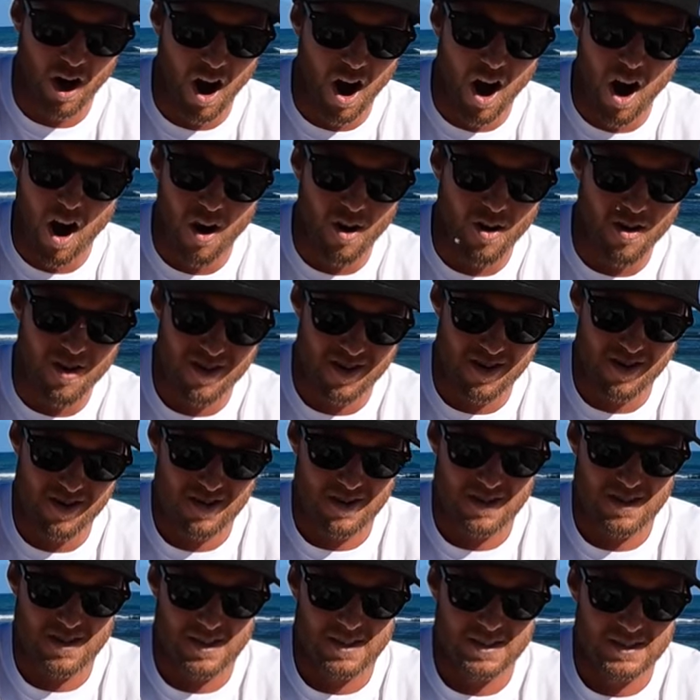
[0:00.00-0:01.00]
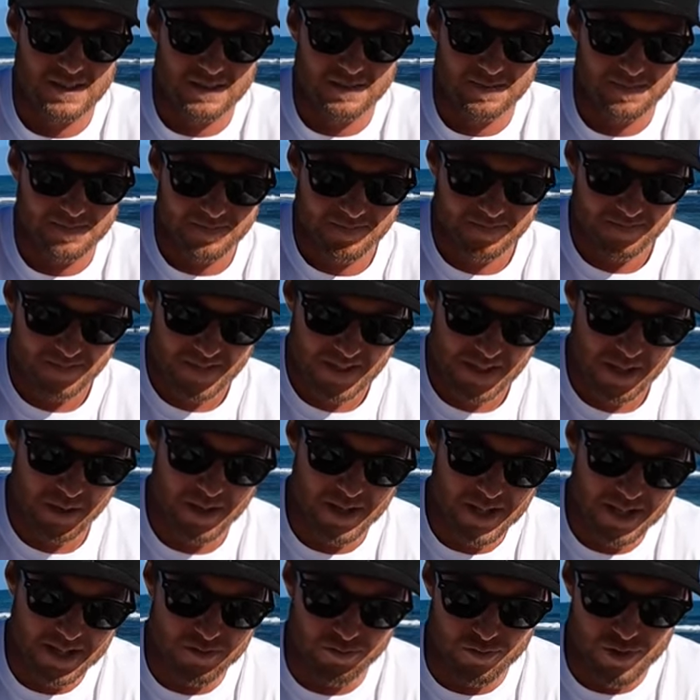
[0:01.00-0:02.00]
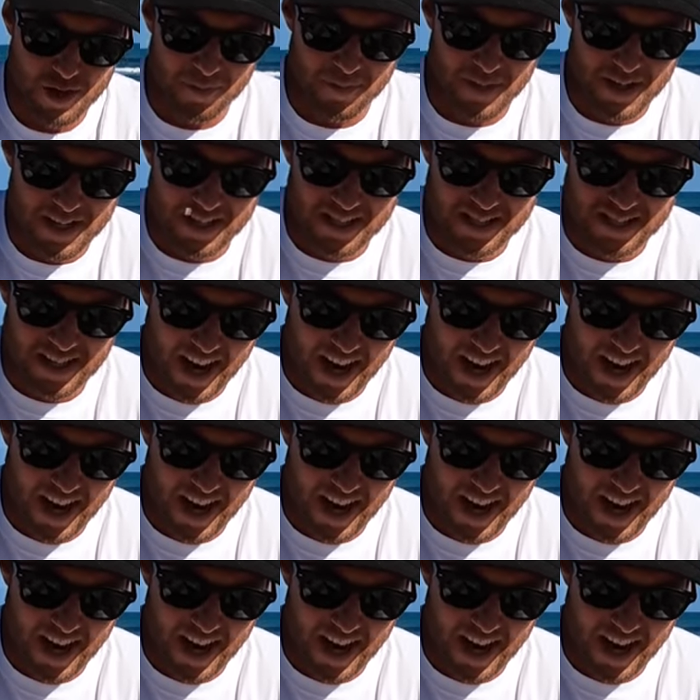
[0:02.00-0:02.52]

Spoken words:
whole. So we'll just rip these